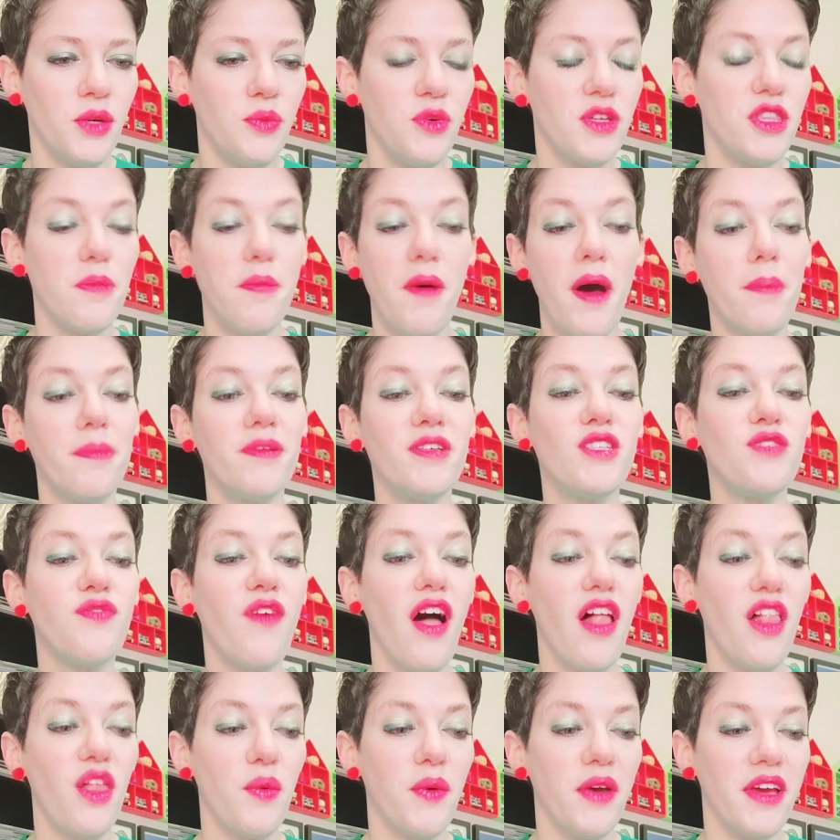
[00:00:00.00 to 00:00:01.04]
With the puppies
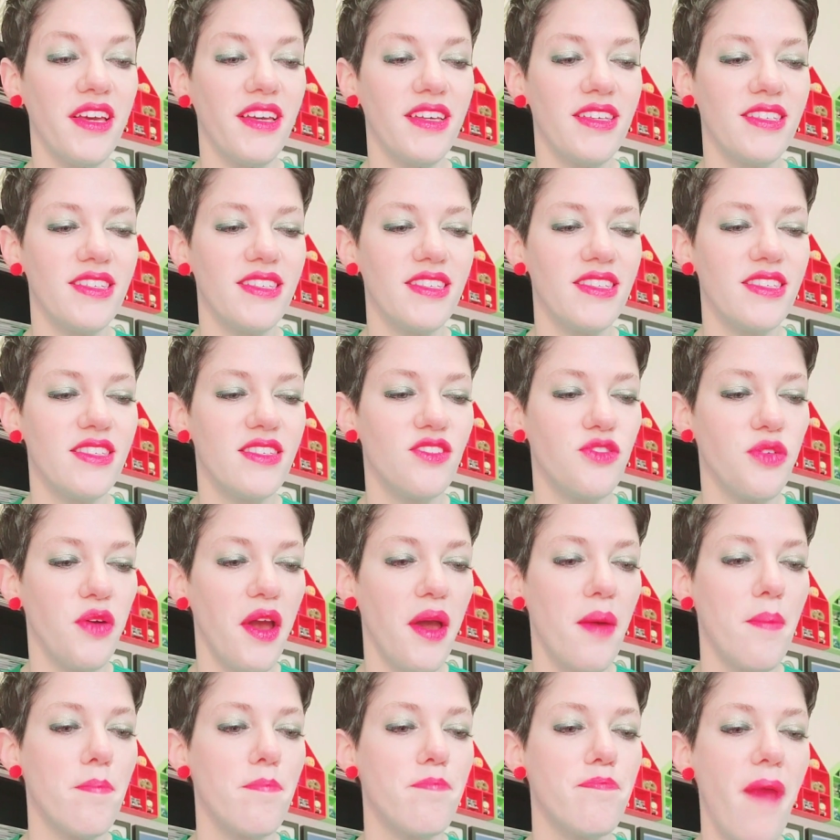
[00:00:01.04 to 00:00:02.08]
following,
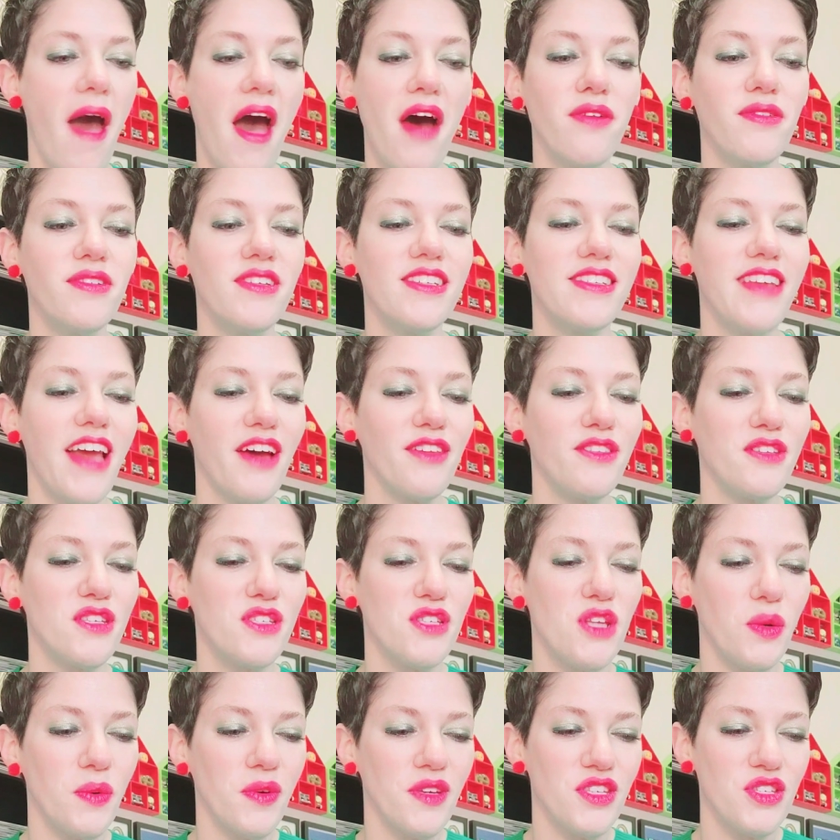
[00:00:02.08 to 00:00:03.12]
Tramp bounded down the
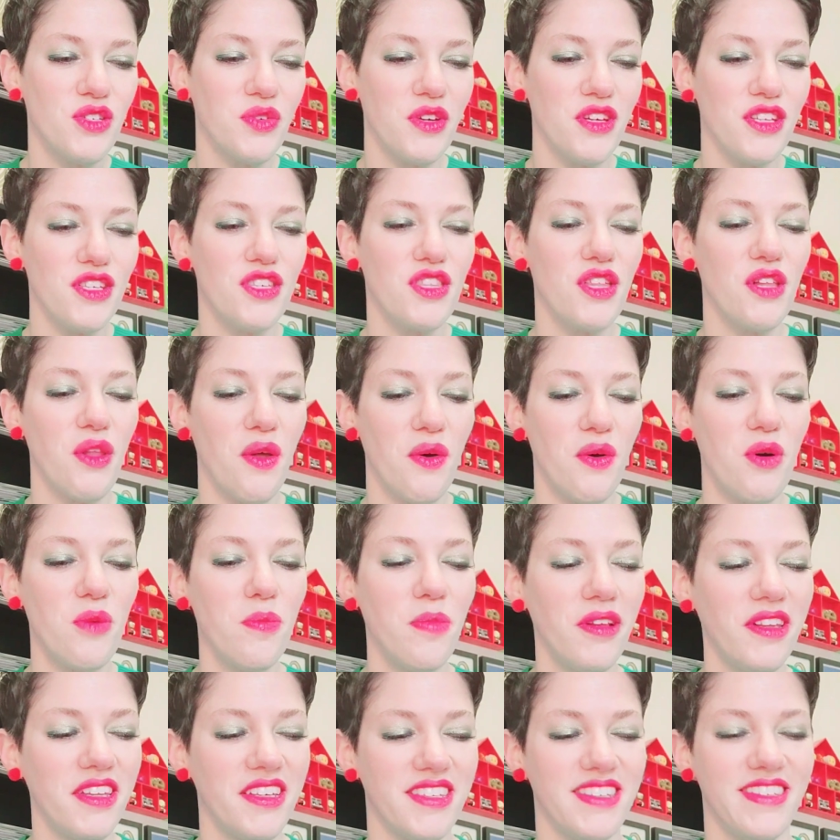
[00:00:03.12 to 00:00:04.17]
snowy street to the local
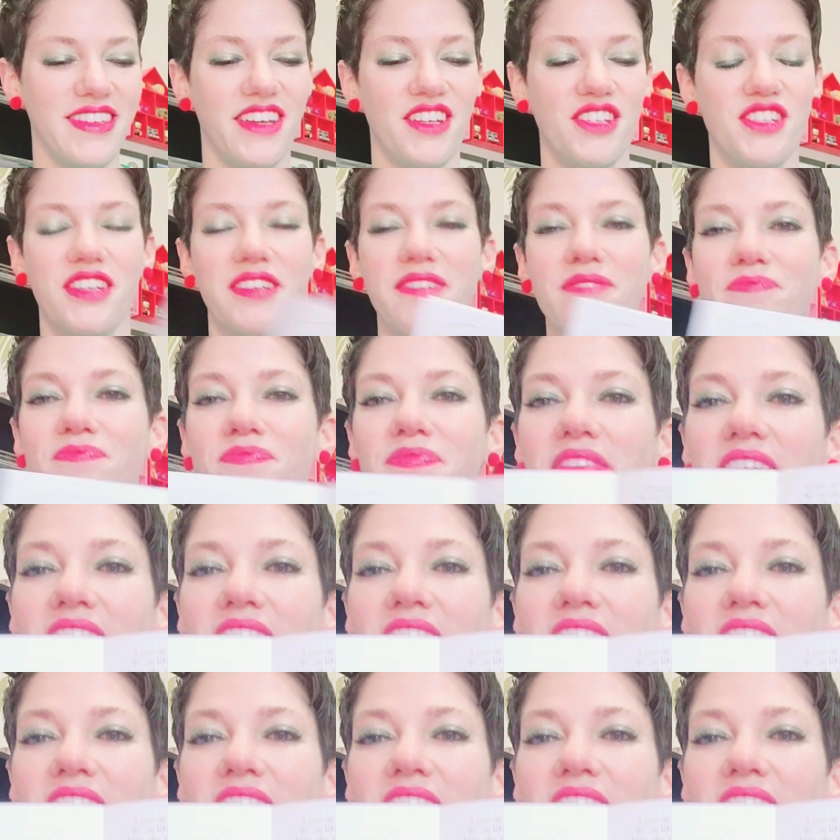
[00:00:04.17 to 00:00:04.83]
police station.